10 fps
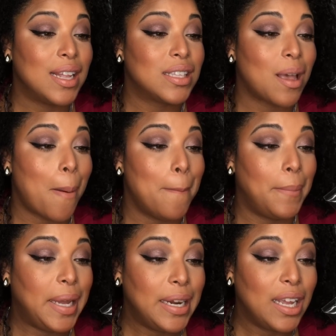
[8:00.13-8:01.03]
It's
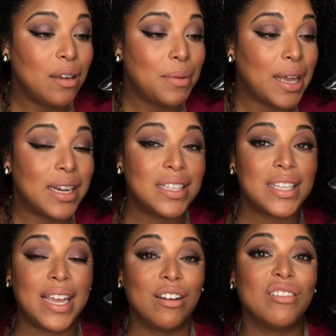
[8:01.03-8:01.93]
medium and
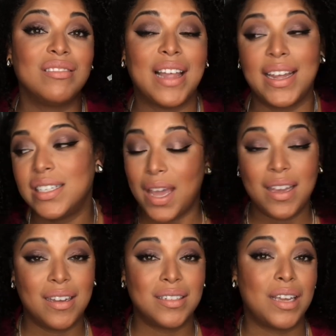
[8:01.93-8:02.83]
it's air light.
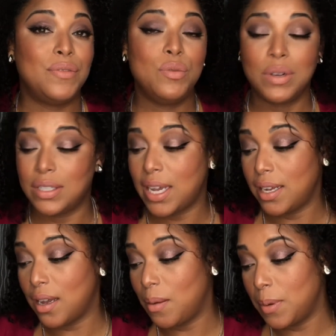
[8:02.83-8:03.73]
And if you want to take
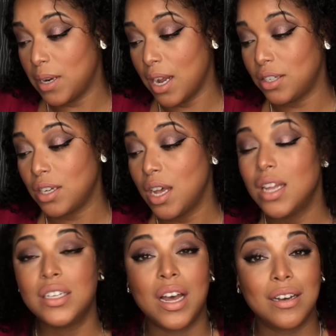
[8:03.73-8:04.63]
it up a notch,
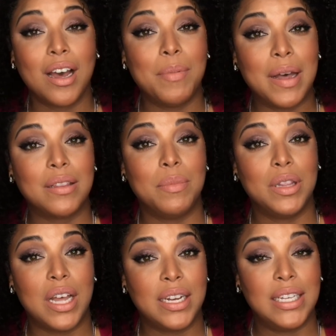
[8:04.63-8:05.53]
talk about the
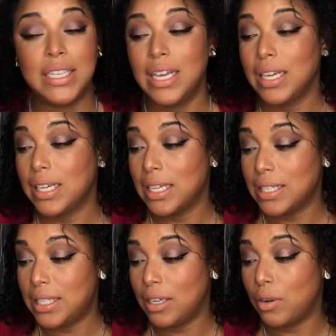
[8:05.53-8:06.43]
Milani
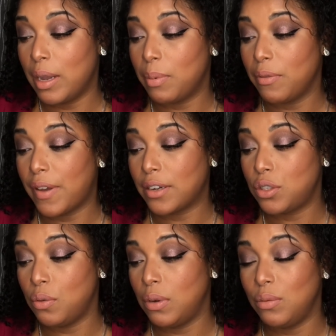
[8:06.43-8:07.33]
Conceal and
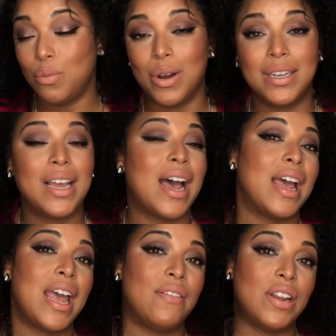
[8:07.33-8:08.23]
Perfect 2-in-1.
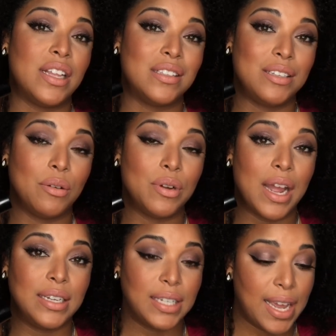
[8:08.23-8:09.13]
I have it in
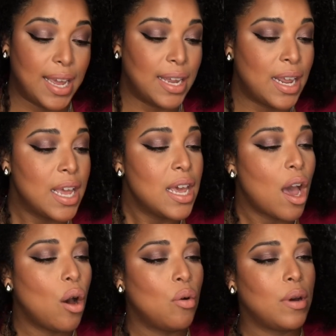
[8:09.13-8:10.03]
09 Tan.
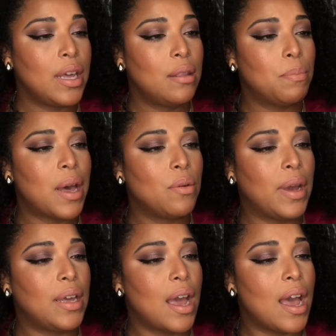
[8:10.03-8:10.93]
Oh, and by the
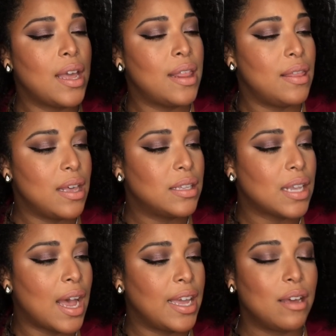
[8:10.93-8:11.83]
way, I, in
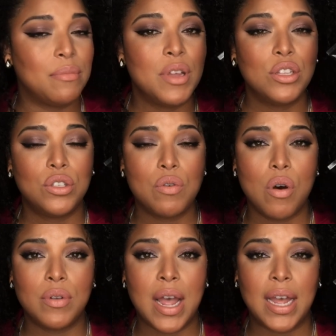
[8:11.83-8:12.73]
this, I am
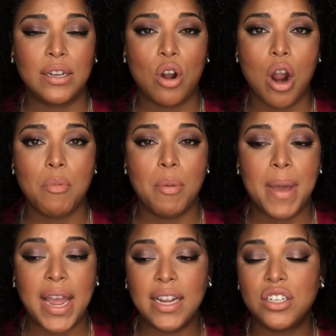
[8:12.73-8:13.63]
209 Caramel
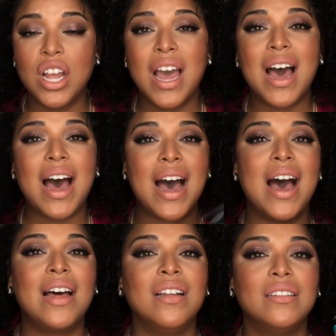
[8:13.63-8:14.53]
Beige.
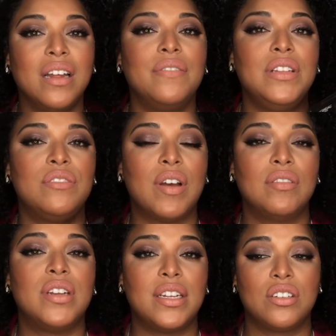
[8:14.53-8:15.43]
I love these
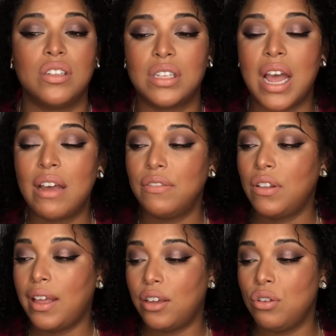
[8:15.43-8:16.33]
foundations. I
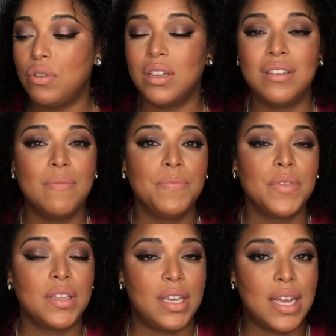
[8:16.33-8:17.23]
feel like you can
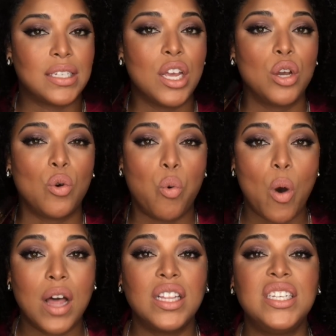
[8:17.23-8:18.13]
get
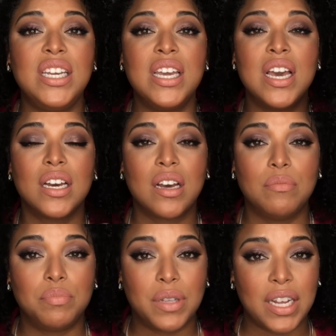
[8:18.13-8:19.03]
quality
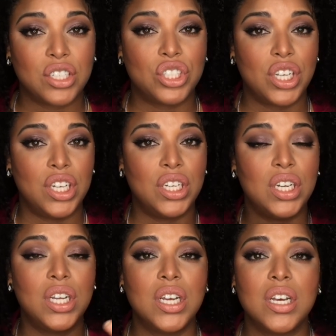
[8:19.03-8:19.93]

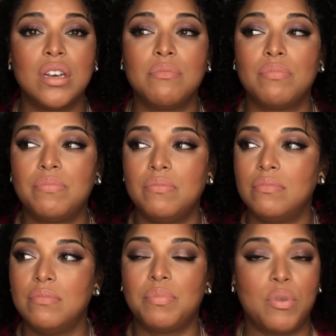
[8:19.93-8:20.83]
complexion
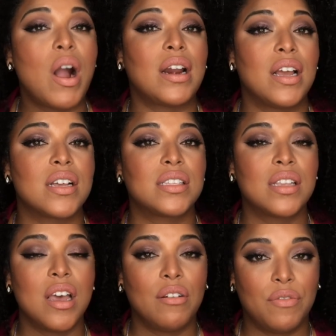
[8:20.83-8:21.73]

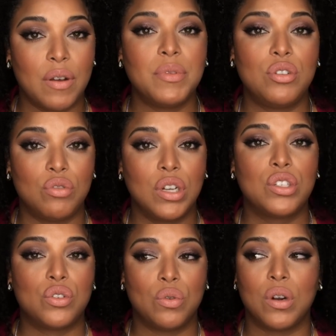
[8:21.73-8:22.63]
products from the
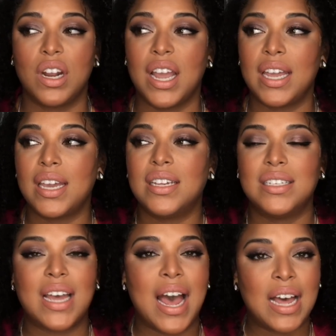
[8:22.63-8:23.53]
drugstore
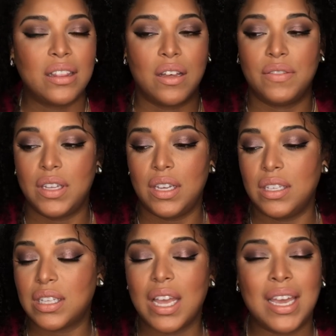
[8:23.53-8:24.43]
and I love
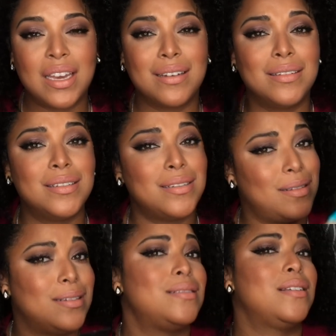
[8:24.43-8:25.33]
these. And
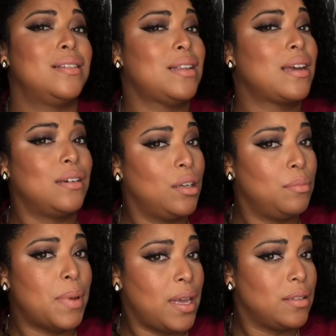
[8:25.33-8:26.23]
there's nothing like a
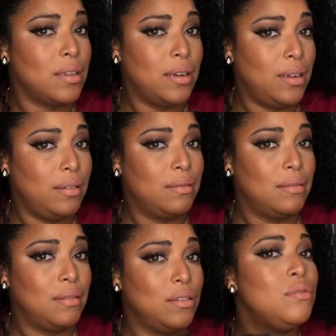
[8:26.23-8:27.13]
good base, honey.
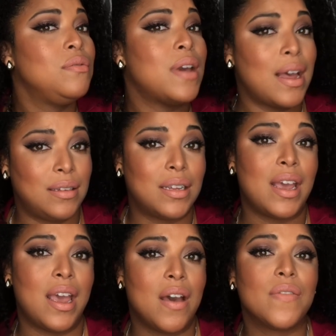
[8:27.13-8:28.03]
You got to
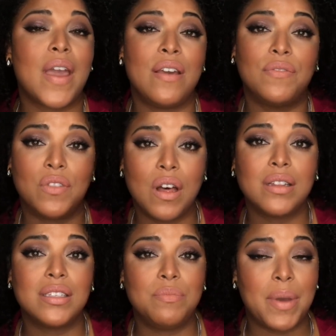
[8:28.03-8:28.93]
have a
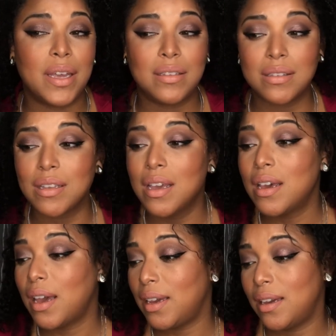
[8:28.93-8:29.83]
flawless base
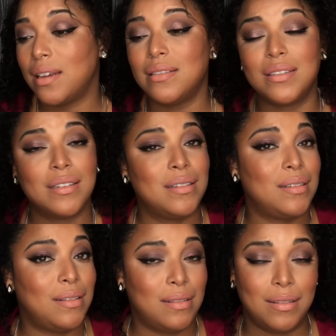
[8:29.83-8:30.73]
and
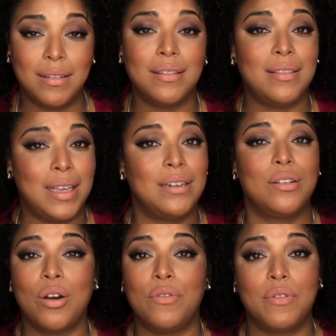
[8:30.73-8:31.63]

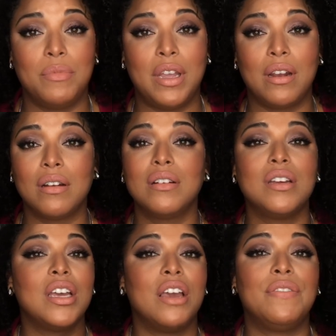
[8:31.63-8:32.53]
then go from there.
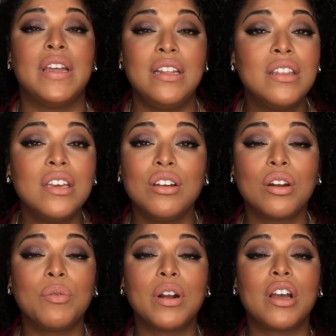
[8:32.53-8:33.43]
If anything
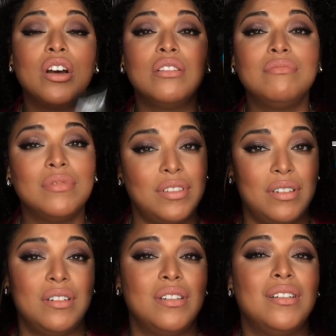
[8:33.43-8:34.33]
you're gonna work on,
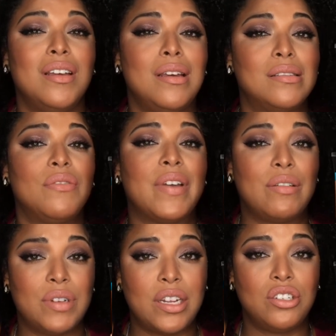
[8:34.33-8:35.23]
is the
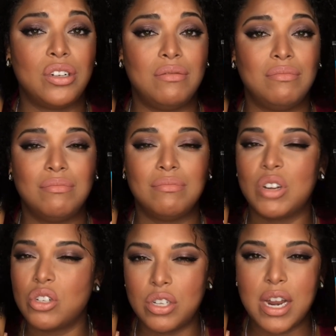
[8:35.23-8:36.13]
foundation.
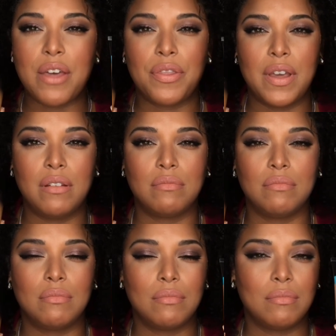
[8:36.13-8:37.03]
There's nothing
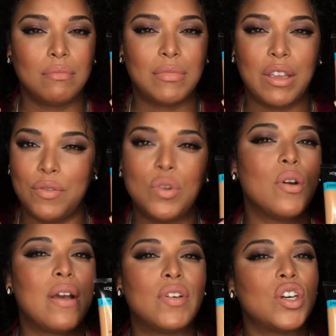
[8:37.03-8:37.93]
if you
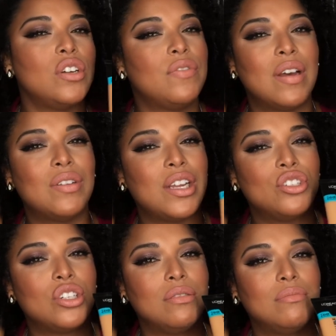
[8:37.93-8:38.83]
don't have a good
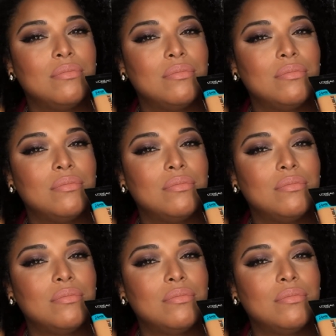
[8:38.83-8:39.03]
foundation.